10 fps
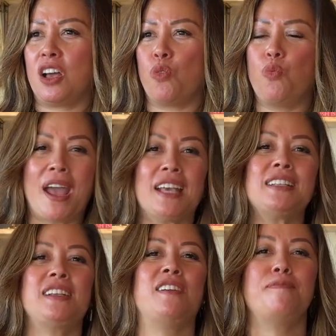
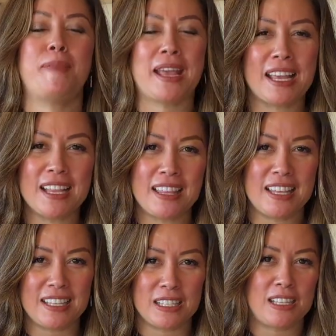ways of making
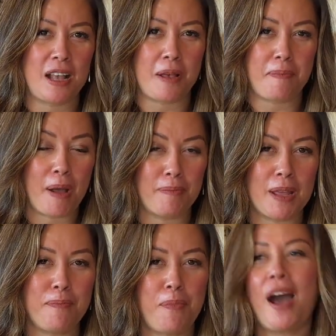this
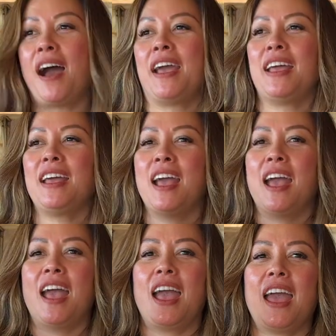pumpkin pie,
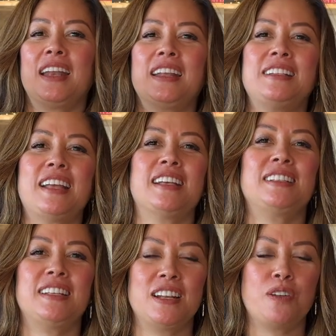and he does
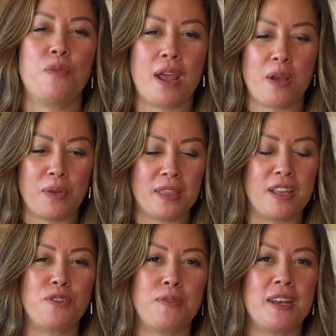it in a way with the
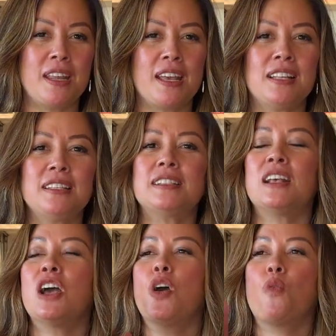ingredients
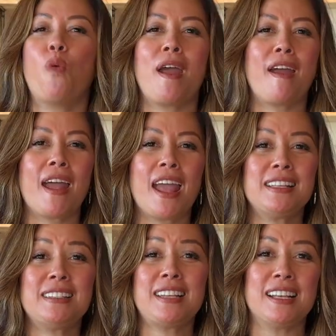where
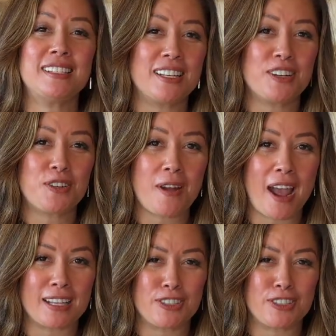it doesn't crack.